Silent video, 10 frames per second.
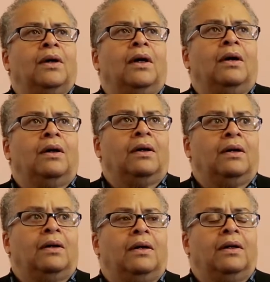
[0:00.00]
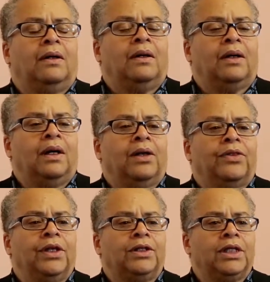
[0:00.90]
I
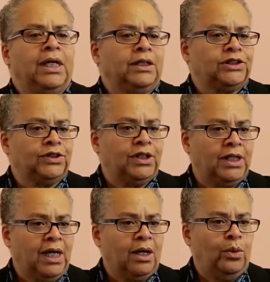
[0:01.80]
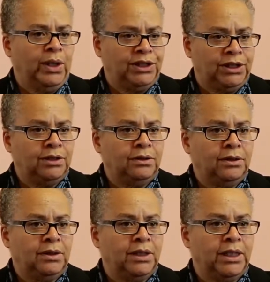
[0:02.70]
think the answer to that question
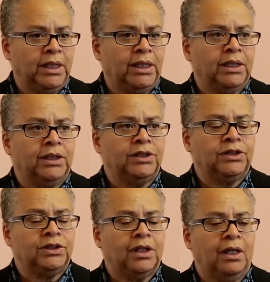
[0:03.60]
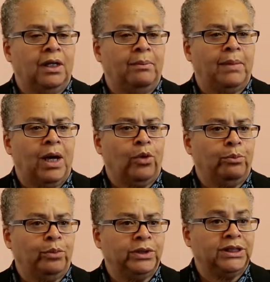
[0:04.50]
is our
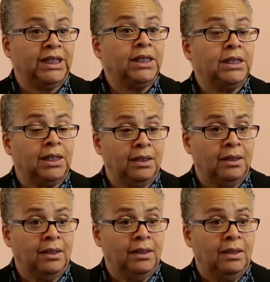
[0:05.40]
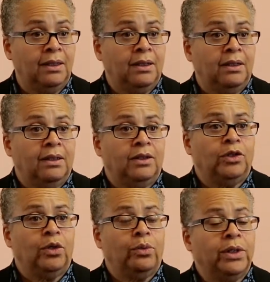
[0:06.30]
presenting.
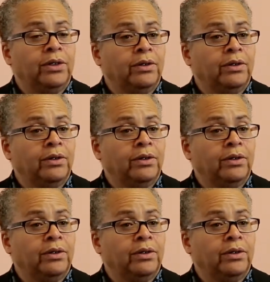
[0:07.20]
I'll